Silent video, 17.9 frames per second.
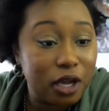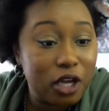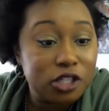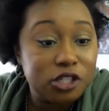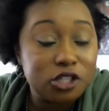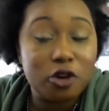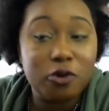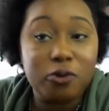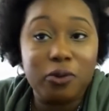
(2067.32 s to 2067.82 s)

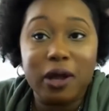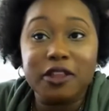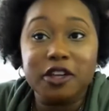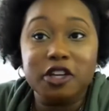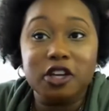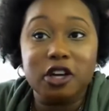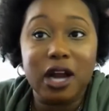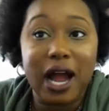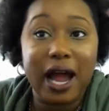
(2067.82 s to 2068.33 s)
So whether
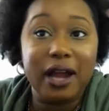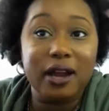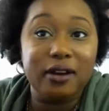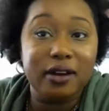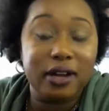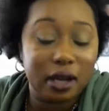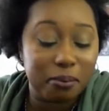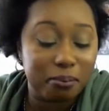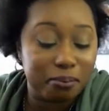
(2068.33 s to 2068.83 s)
you're
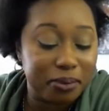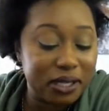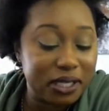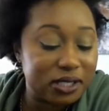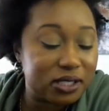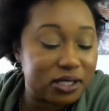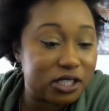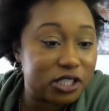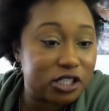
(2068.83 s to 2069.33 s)
hiring a
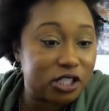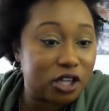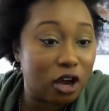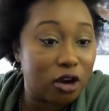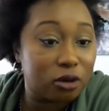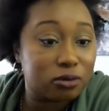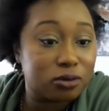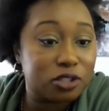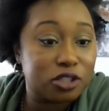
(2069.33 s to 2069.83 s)
business
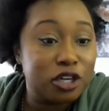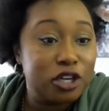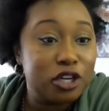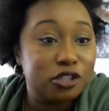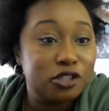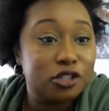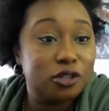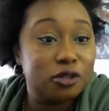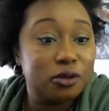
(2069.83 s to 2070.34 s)
coach
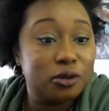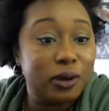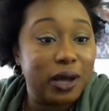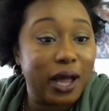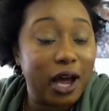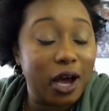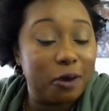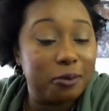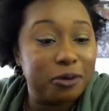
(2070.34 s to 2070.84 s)
to
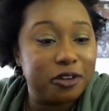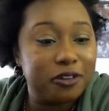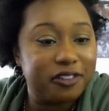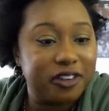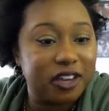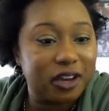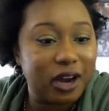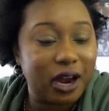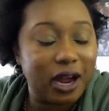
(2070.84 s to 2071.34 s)
help you
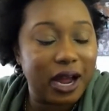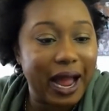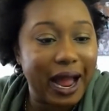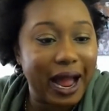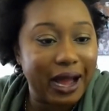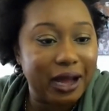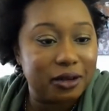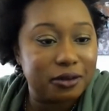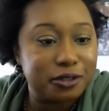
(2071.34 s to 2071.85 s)
figure out
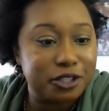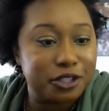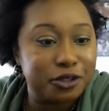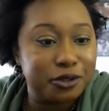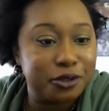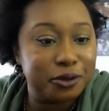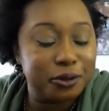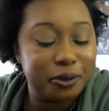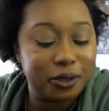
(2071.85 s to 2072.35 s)
how
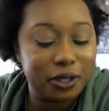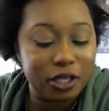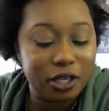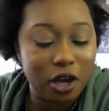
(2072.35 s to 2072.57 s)
to,